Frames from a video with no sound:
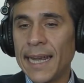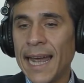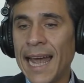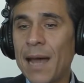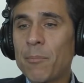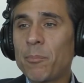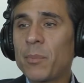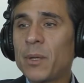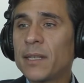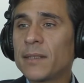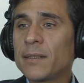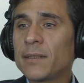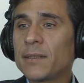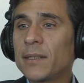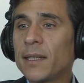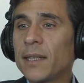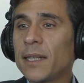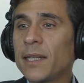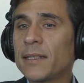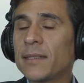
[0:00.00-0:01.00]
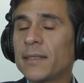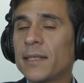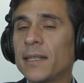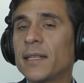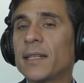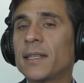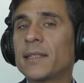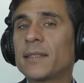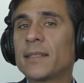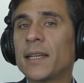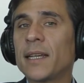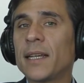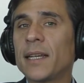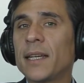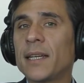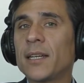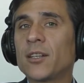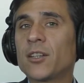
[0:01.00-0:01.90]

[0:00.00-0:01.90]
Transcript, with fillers: happens it it is a